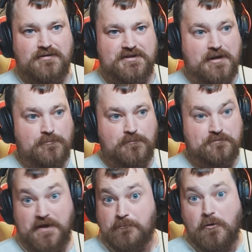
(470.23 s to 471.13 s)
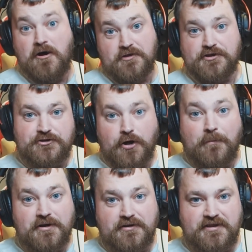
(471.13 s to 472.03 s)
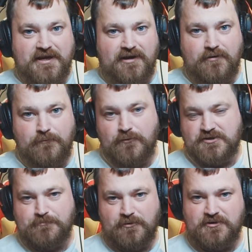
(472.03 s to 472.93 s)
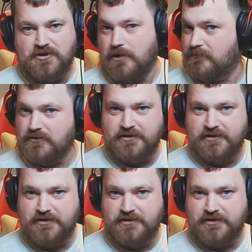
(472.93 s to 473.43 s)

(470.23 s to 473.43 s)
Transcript: they were the dominant thing once upon a time.